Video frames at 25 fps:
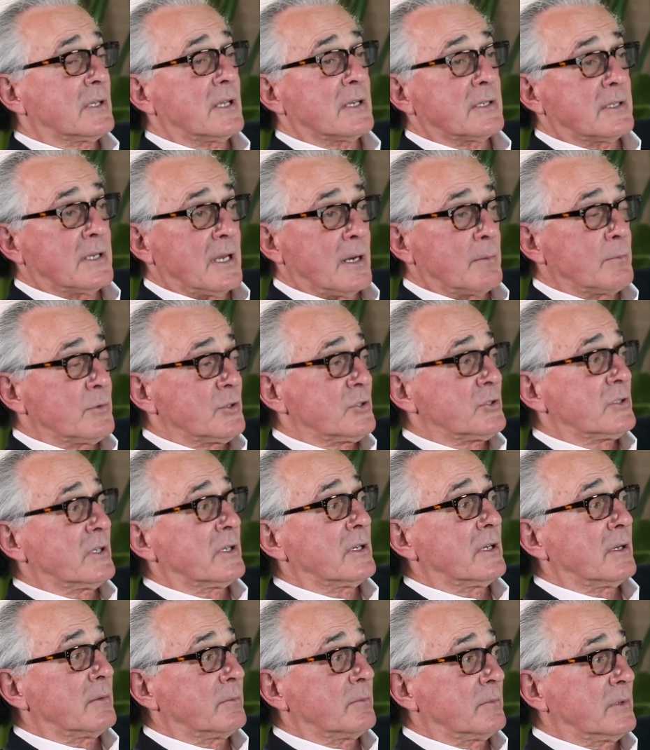He had cameras
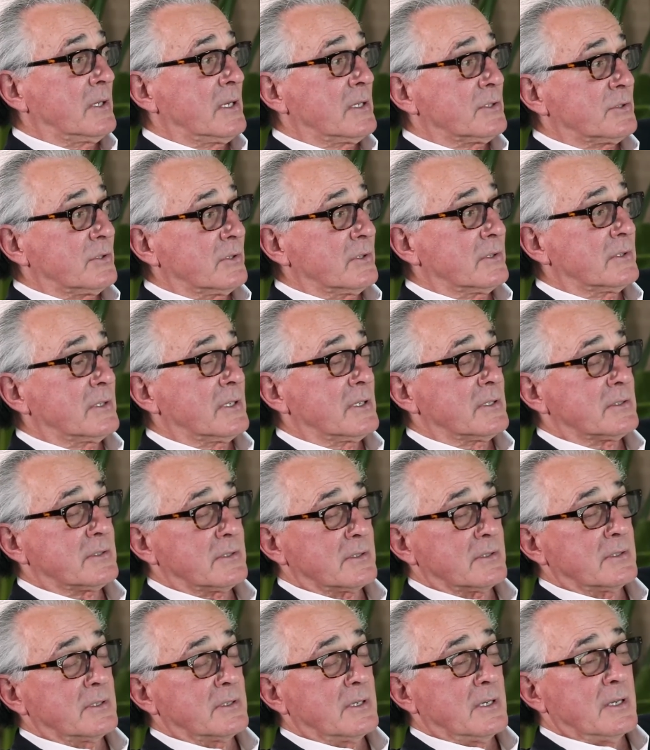set up, dancing and
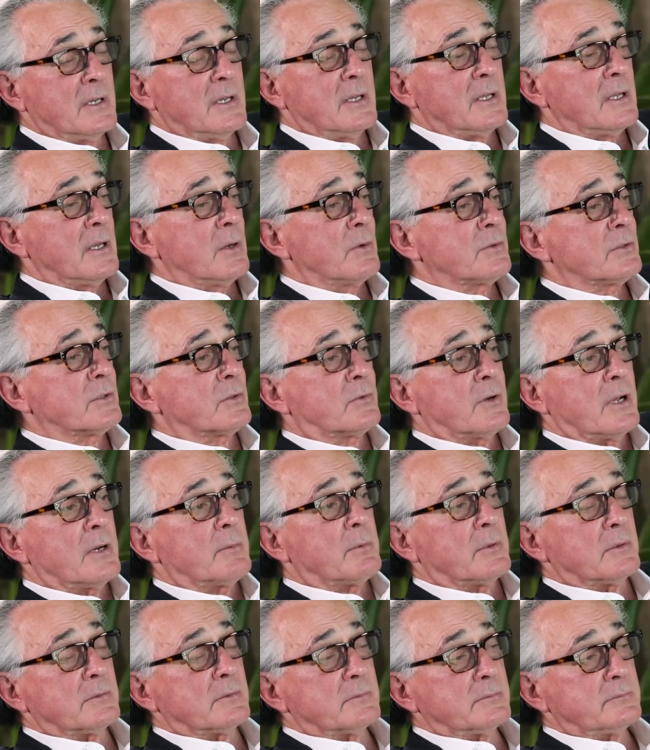dancing. It was
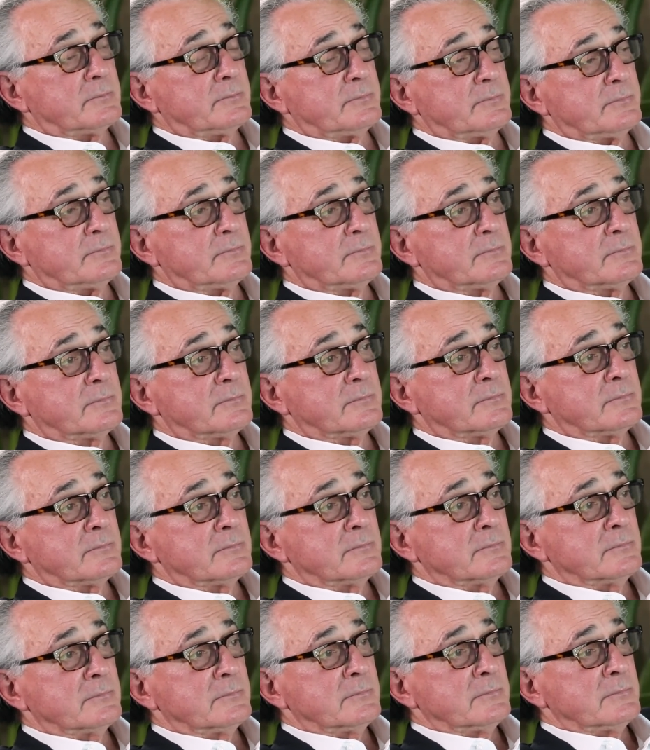incredible.
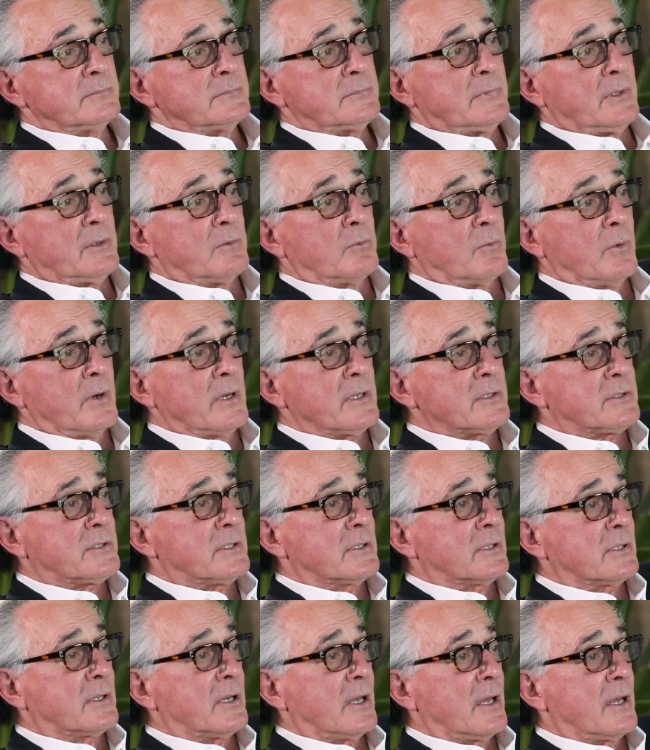Then once
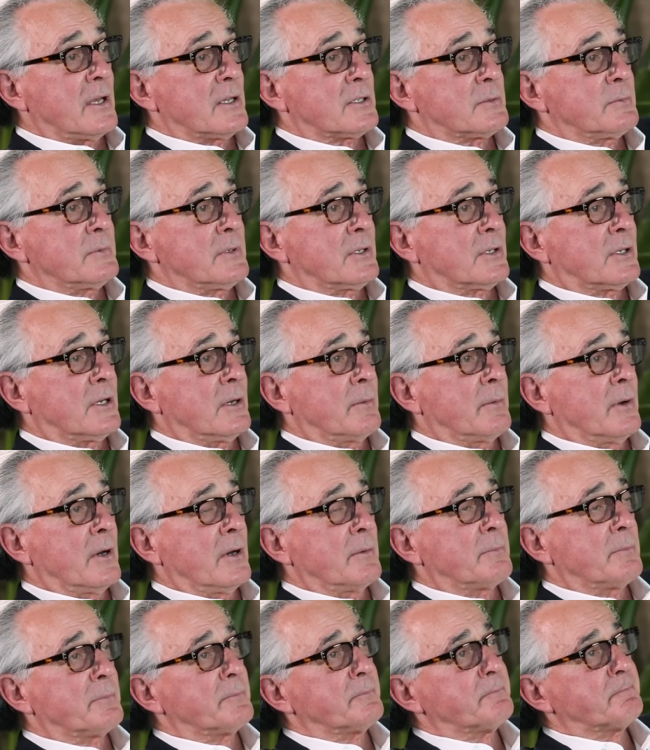he asked me to come
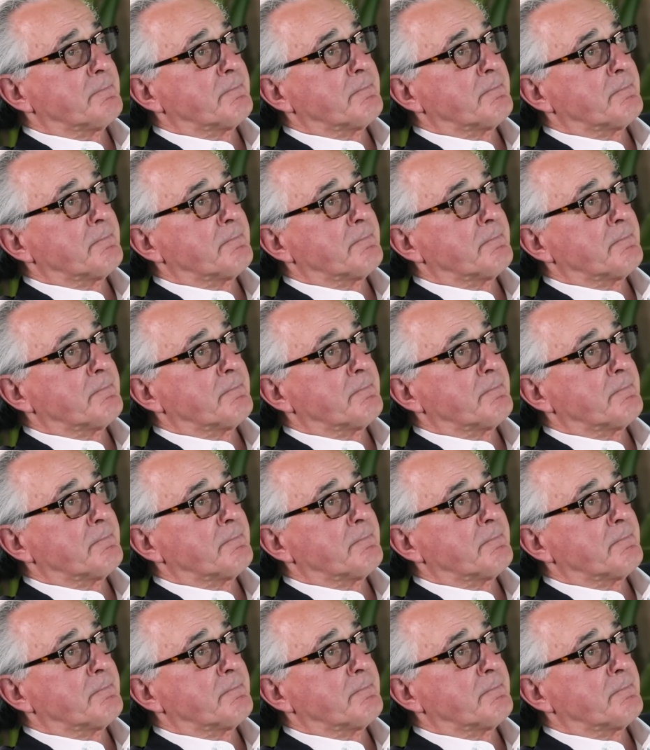up.